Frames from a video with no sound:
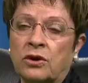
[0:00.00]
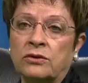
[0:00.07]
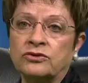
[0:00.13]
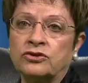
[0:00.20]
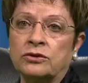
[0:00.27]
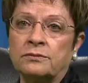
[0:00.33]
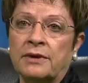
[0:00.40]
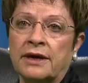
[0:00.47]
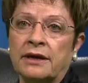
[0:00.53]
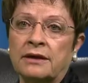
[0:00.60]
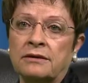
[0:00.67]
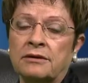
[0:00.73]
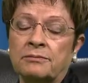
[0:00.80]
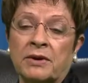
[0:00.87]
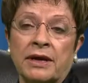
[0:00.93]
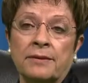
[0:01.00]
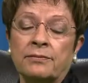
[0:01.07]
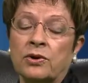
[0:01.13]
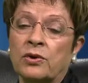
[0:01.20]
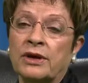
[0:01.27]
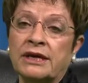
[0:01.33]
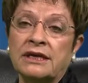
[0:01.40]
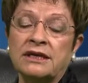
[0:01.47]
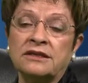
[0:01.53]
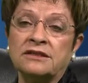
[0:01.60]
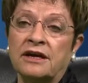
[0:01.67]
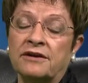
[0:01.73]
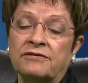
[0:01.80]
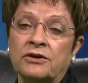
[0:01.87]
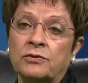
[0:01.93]
also my, my employees.
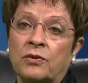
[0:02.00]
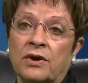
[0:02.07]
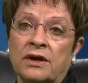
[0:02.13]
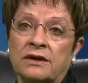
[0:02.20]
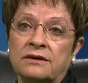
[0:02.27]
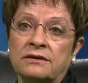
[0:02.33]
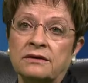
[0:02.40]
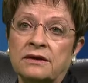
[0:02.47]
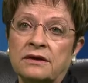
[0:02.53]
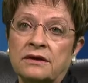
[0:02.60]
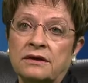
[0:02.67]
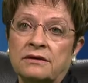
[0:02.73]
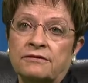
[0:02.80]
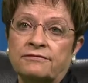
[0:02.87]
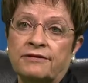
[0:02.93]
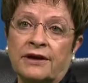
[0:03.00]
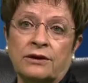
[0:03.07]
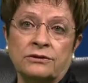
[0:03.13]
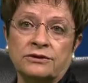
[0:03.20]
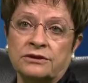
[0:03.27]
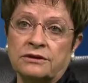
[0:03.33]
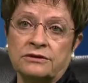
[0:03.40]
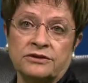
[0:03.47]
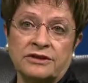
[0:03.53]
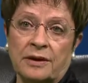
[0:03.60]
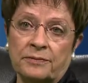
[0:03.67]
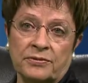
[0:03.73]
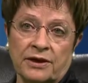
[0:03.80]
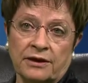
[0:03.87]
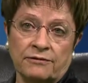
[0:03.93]
Everyone felt
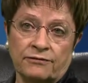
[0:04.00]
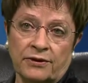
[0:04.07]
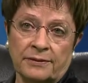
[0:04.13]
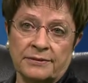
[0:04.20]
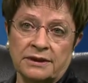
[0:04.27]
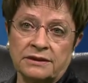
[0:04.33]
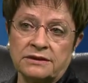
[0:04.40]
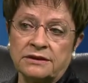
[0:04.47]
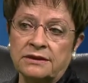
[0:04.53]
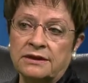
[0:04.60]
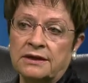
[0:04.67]
something from it.